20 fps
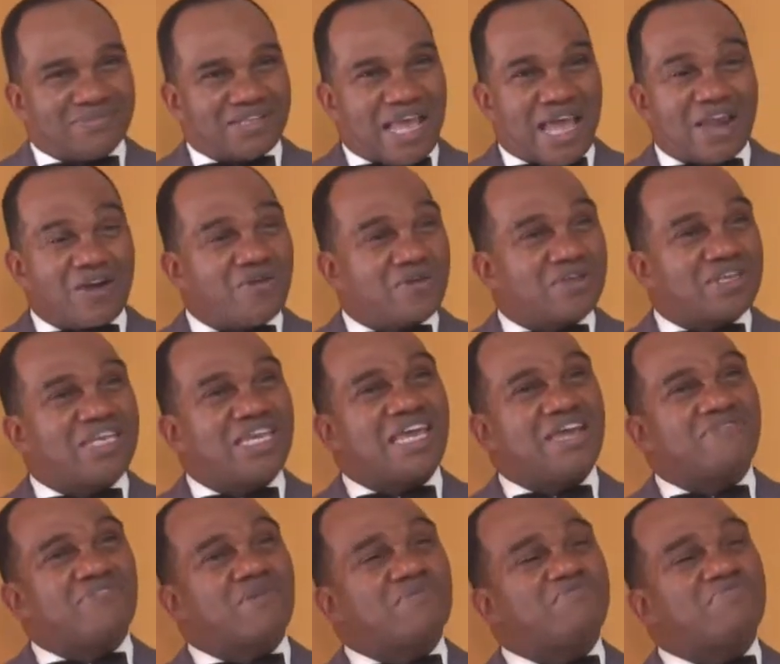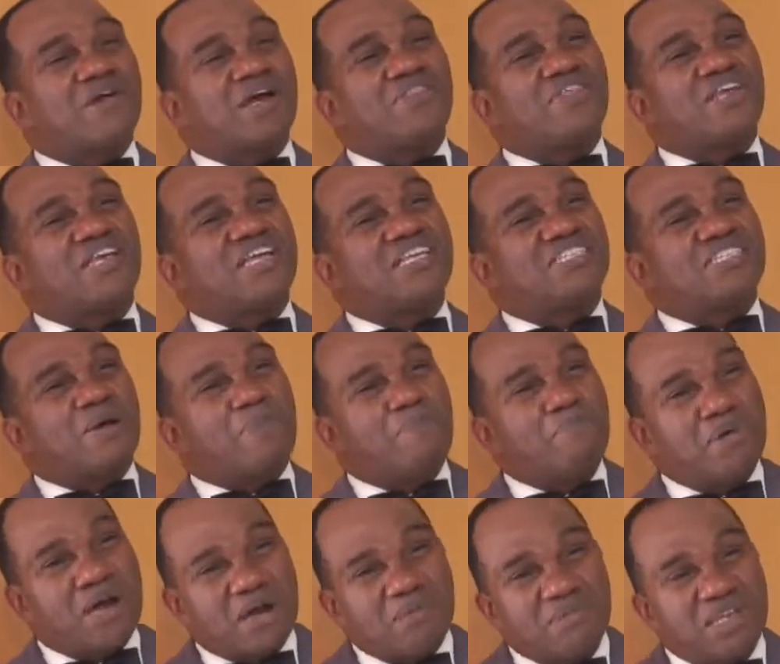I don't care if the brother is a
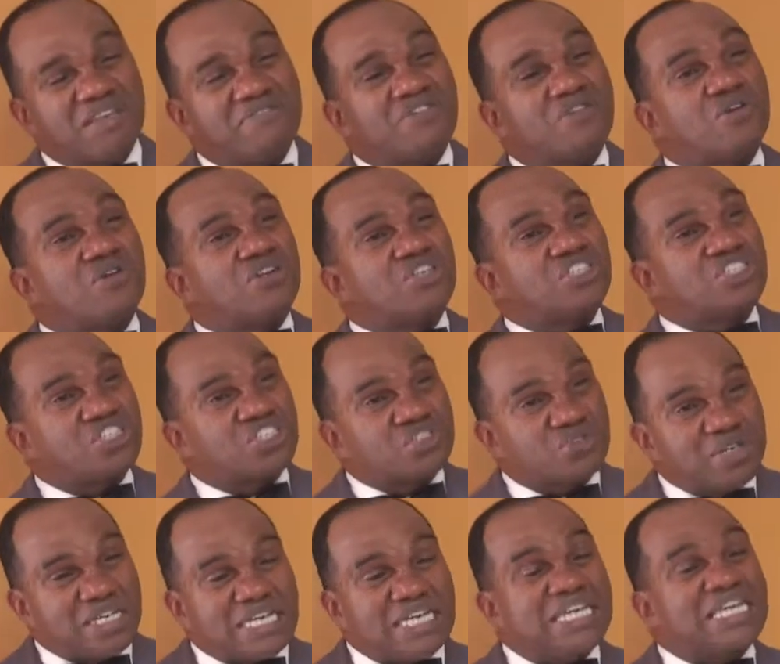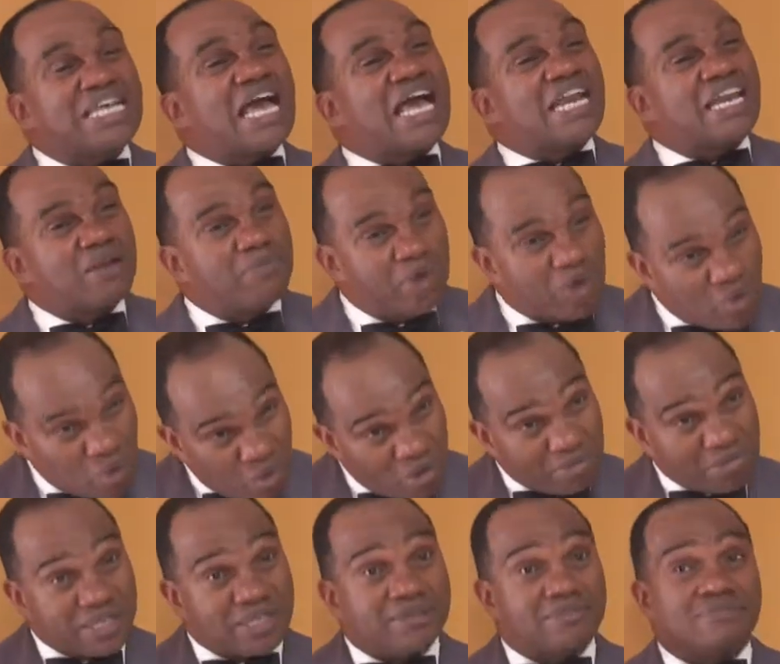bum living on the street, he got him a
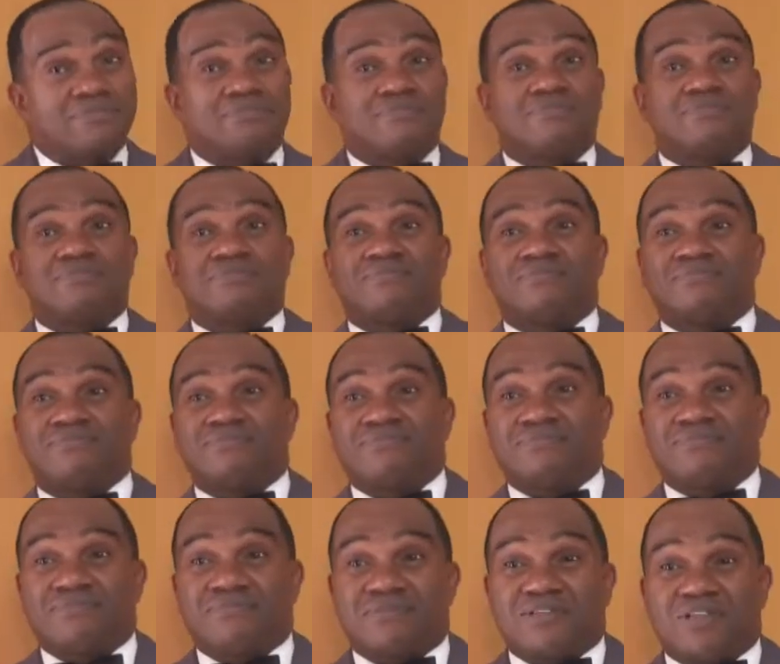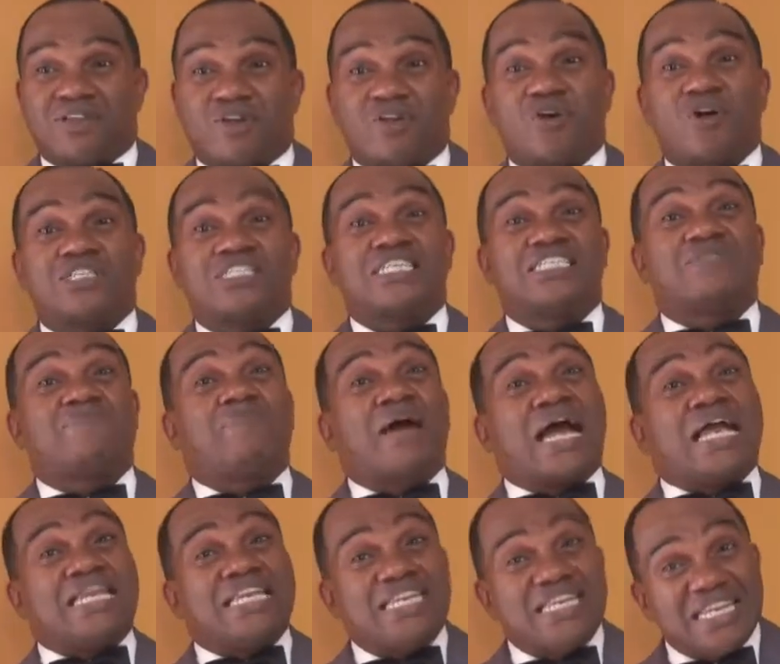woman. Because it's
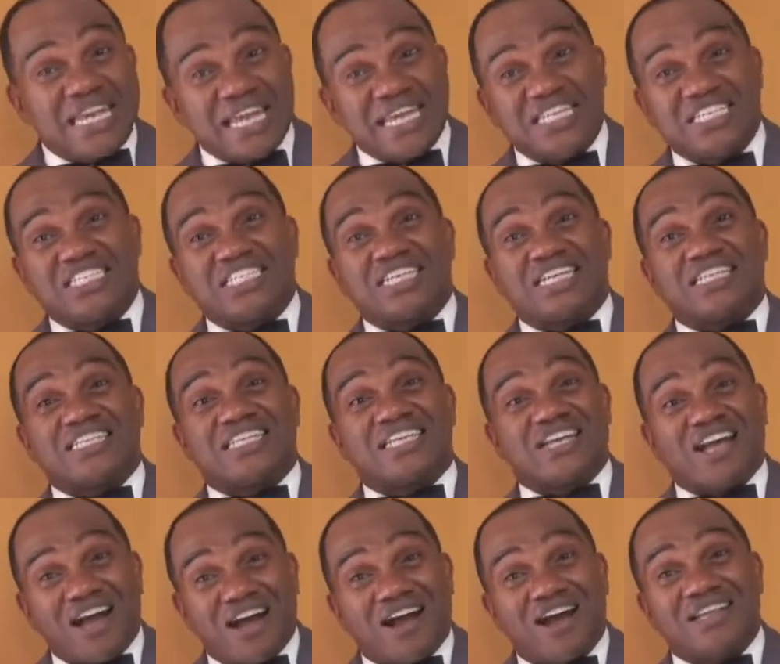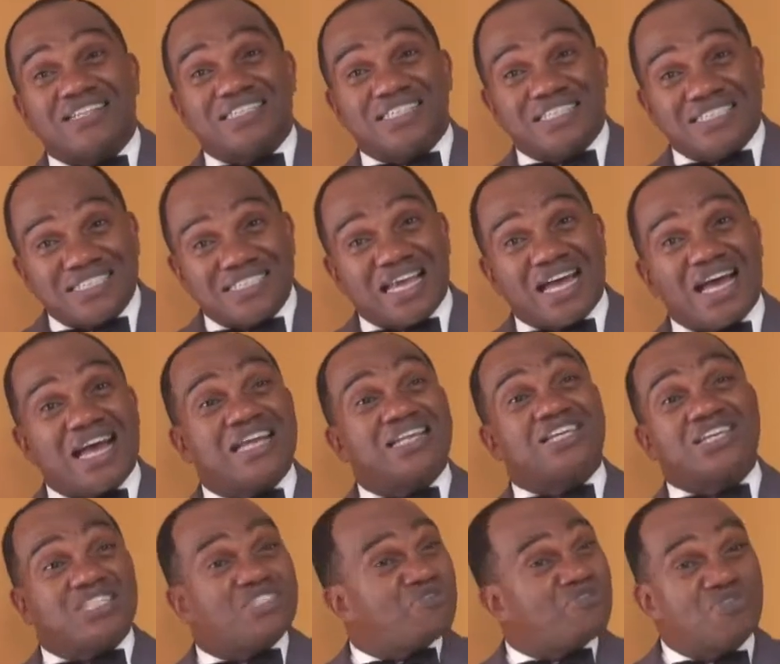by nature, God designed
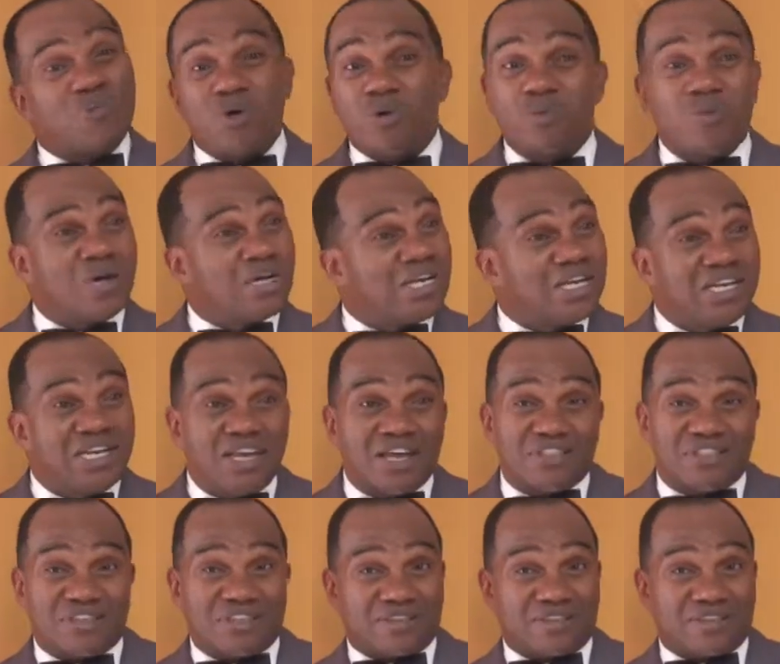us for one another.